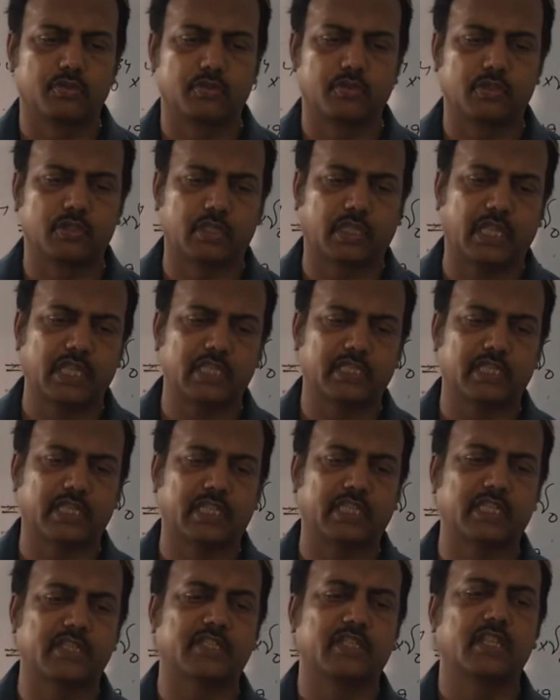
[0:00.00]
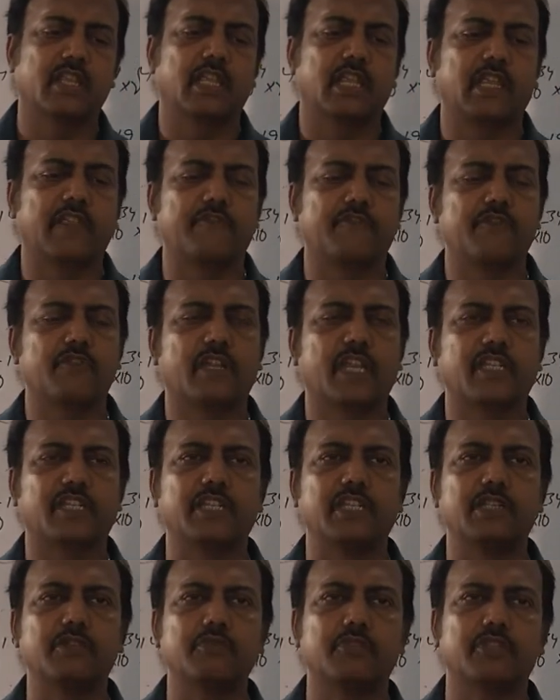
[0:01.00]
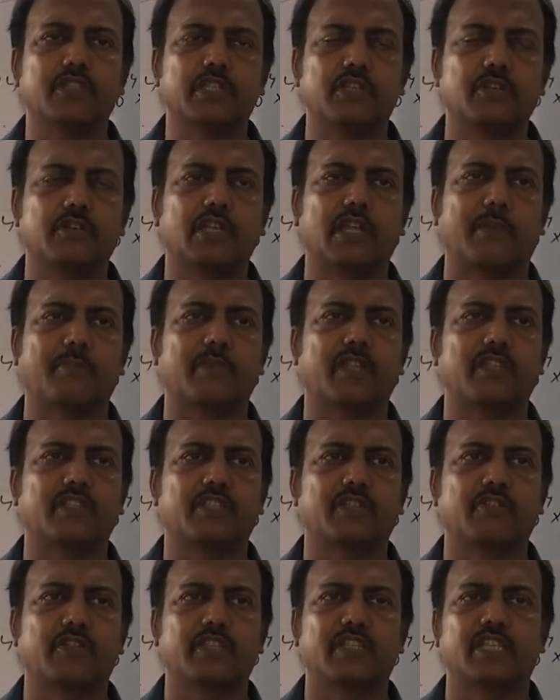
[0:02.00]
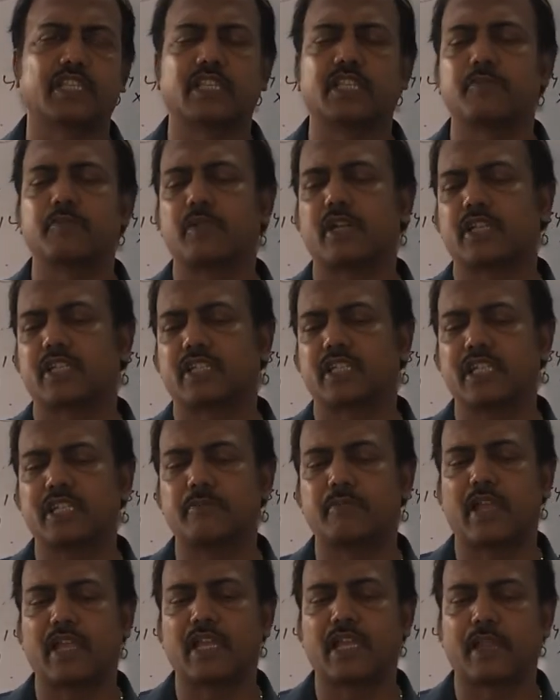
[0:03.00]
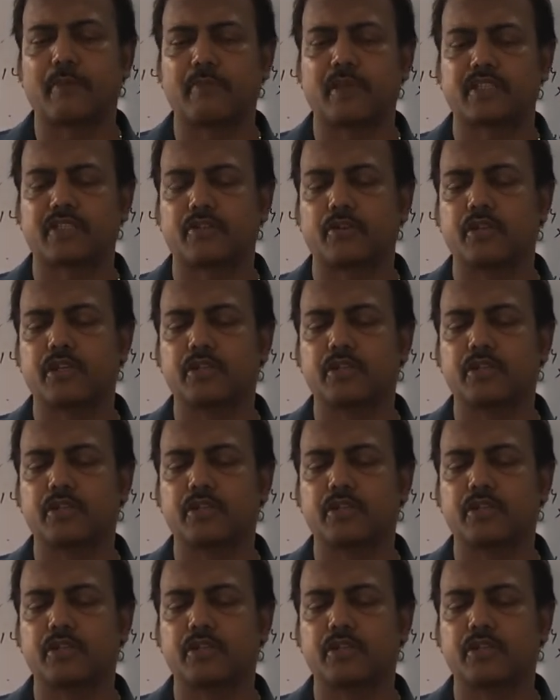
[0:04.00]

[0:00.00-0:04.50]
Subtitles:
Okay, that is, if you get nu 0, lambda 0 is nothing but c by lambda 0.